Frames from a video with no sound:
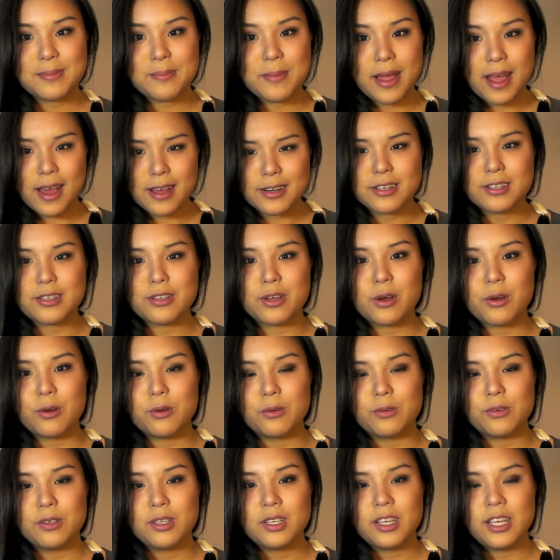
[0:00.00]
my
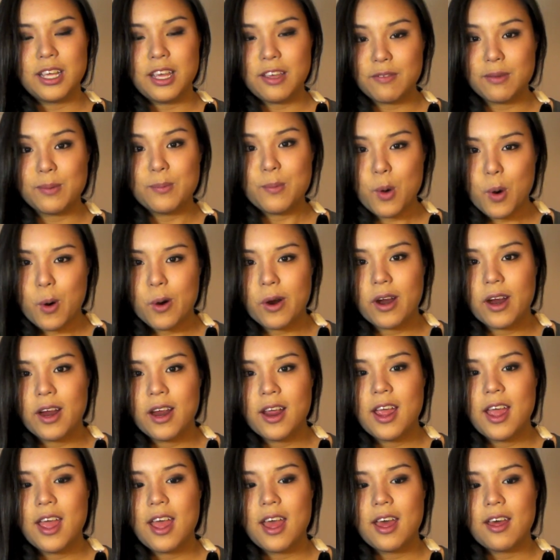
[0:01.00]
undertone even
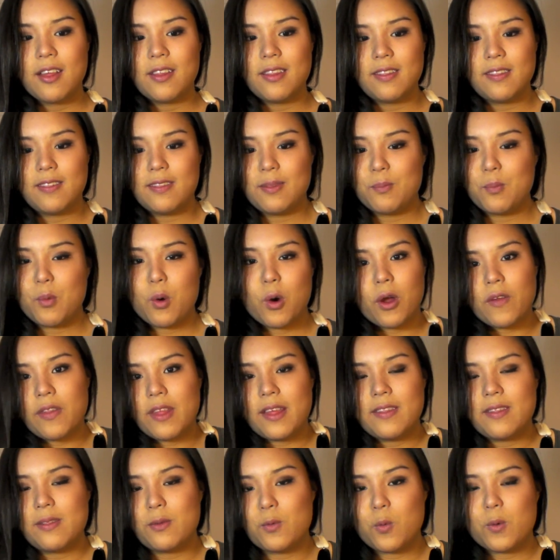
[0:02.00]
more
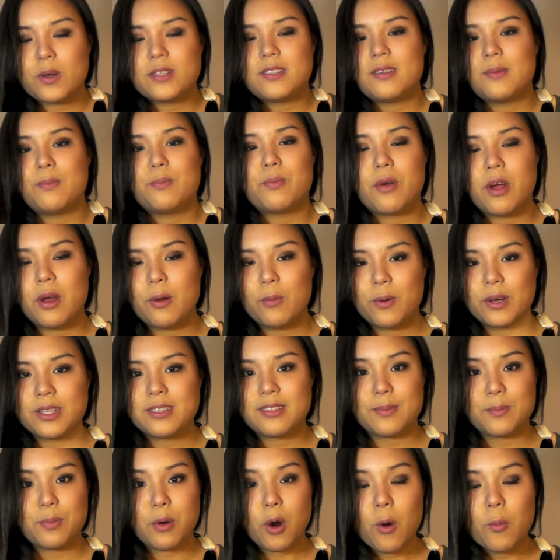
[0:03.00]
than
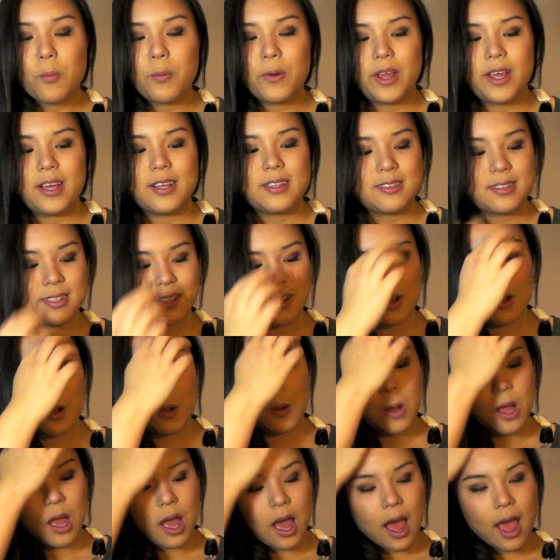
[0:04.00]
what's appropriate.
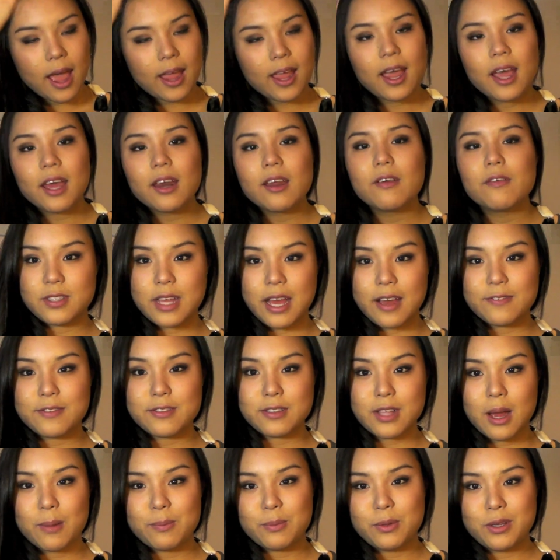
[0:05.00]
So I kind of have
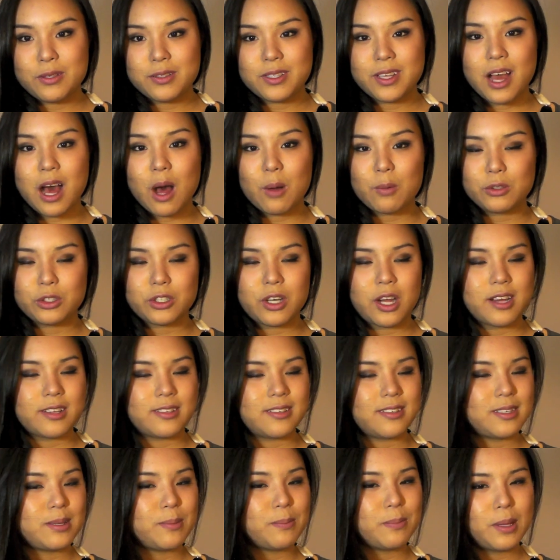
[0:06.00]
stopped using
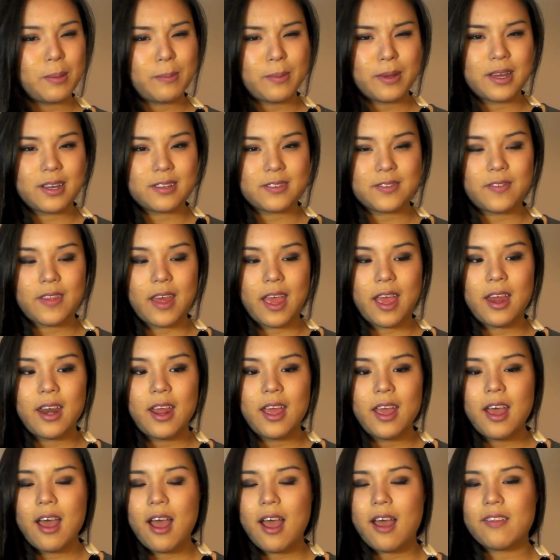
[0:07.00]
Albatross simply because of that.
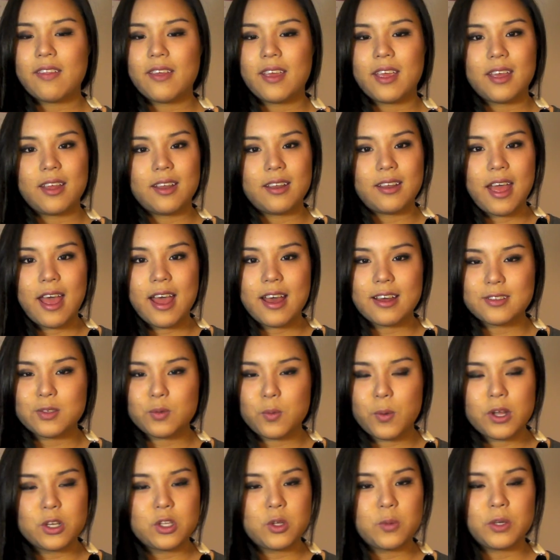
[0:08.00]
I think it has
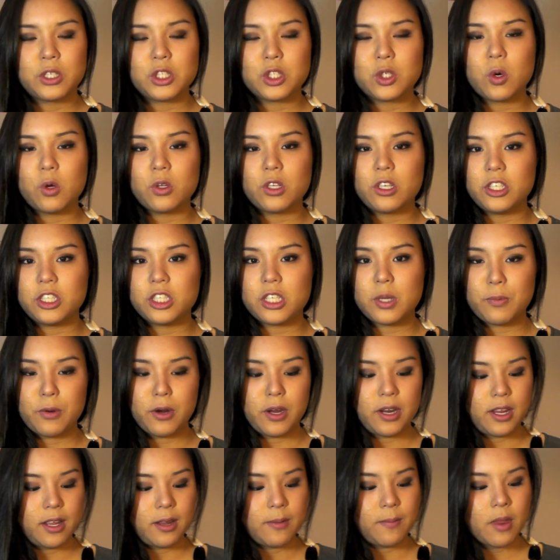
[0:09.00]
way too much golden shimmer
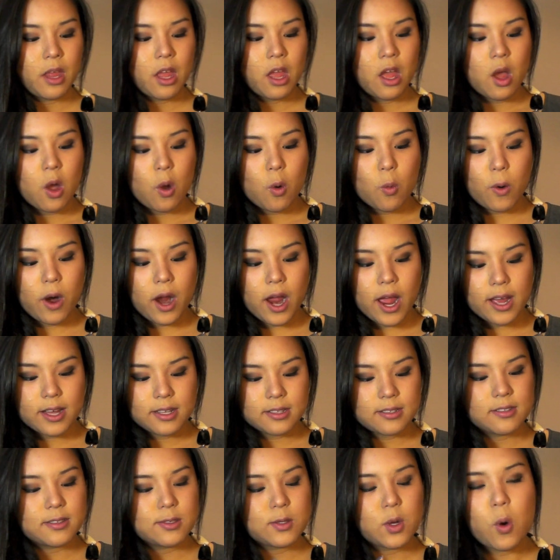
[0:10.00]
in it.
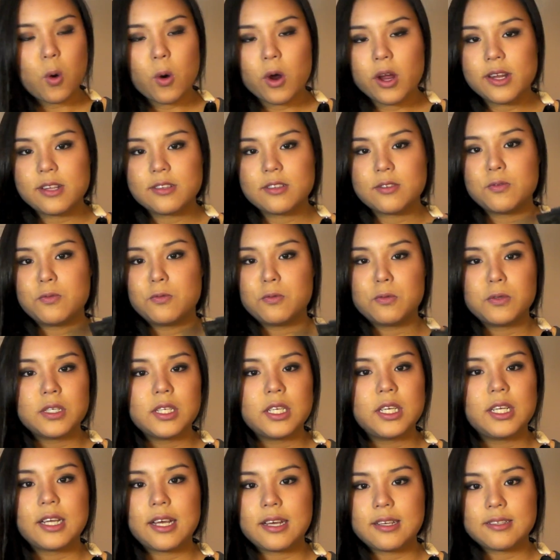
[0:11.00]
Whereas Torrid is a
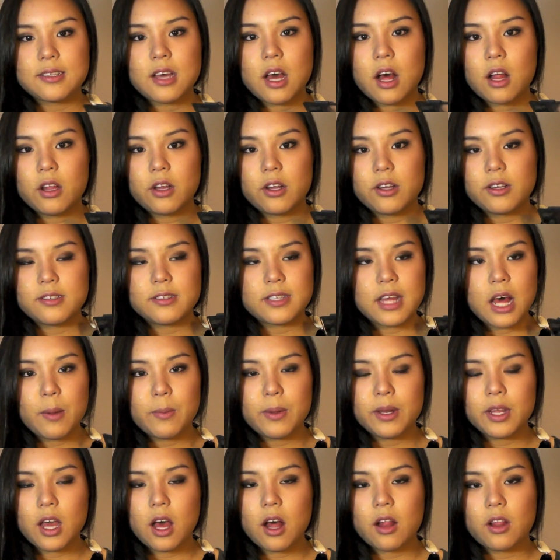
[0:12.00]
really nice color,
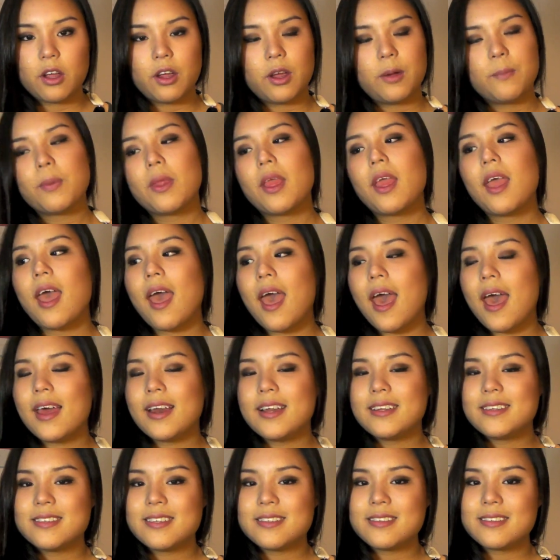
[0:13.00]
salmon color,
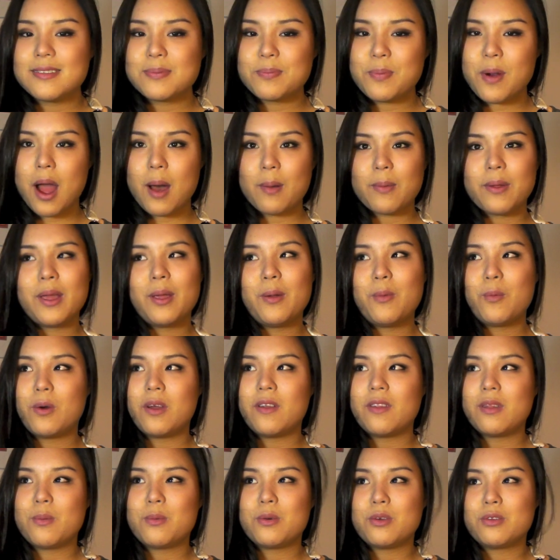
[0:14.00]
and it's just probably
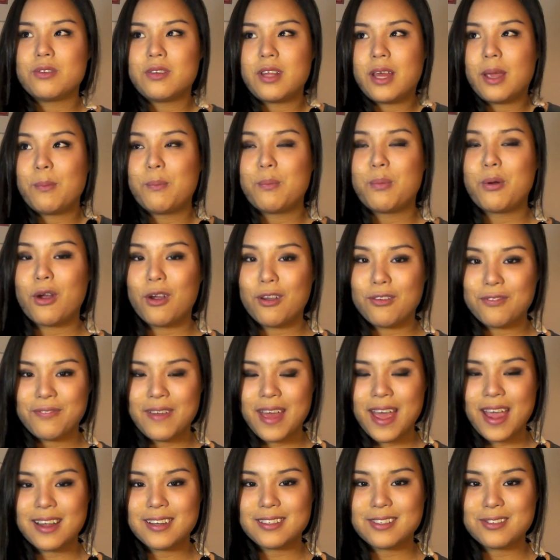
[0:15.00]
one of the most like
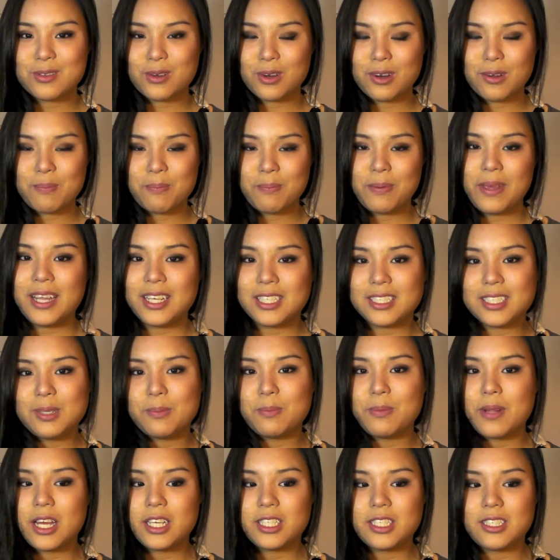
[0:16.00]
perfect sort of peachy
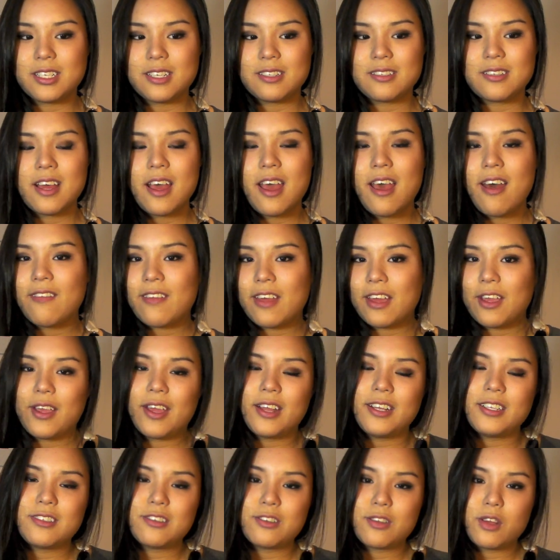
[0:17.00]
blushes that you
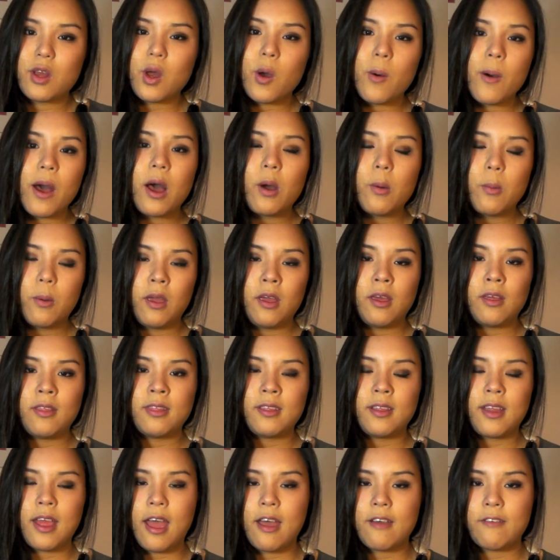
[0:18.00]
can just go out
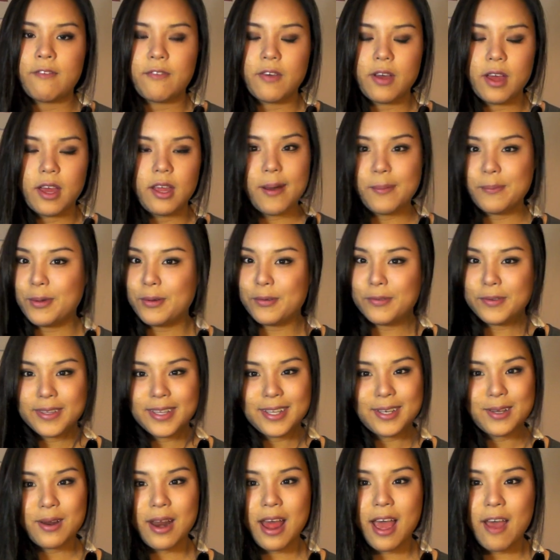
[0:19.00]
with and have fun. You
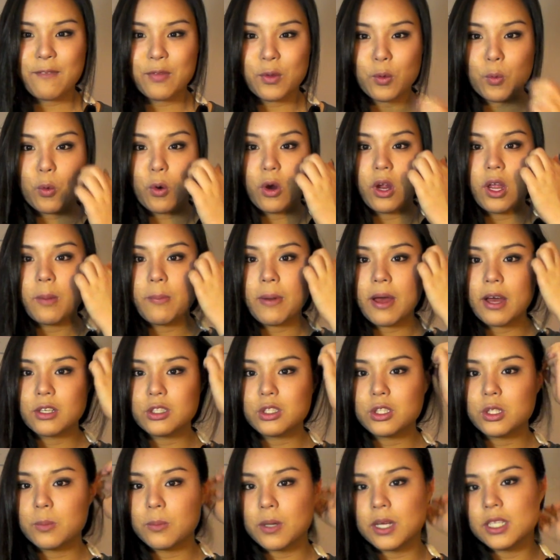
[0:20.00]
really don't have to worry
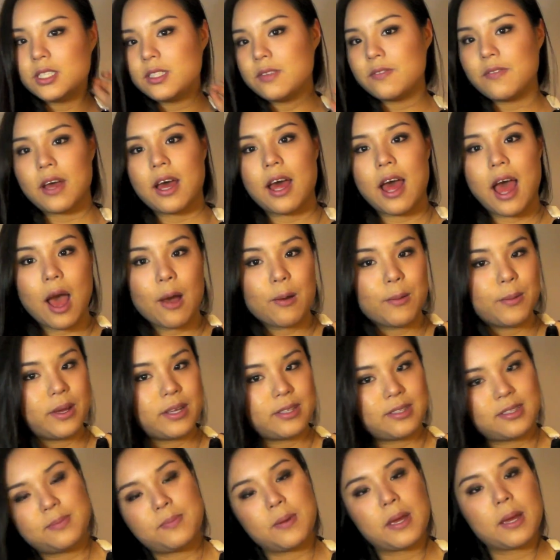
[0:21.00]
about too much about how
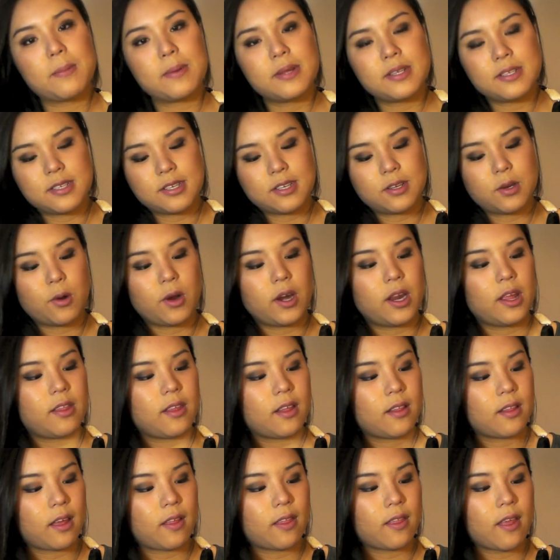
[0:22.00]
it's pigmented or
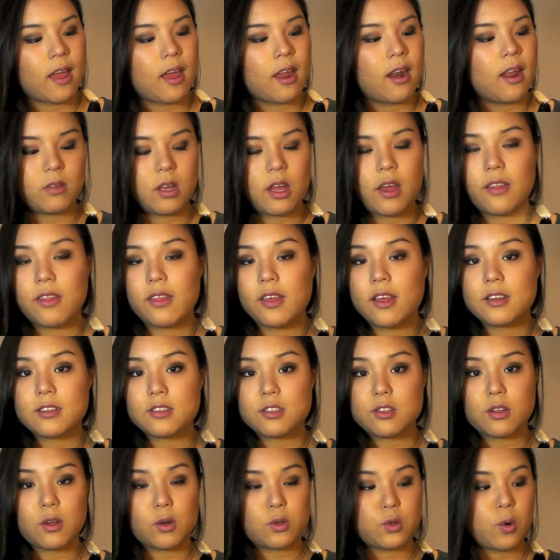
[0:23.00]
anything like that. I think
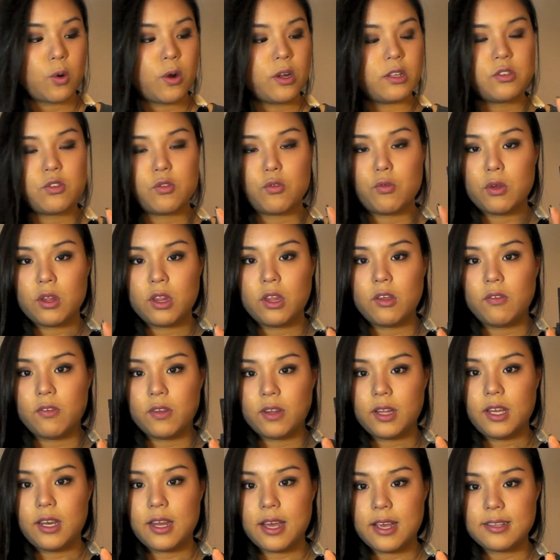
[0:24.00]
Torrid's a
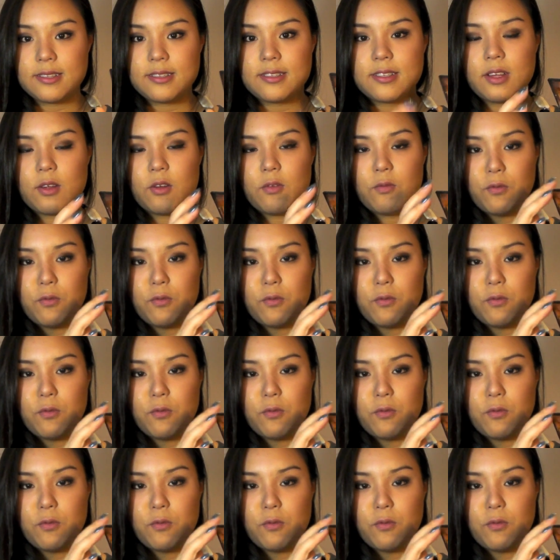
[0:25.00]
really nice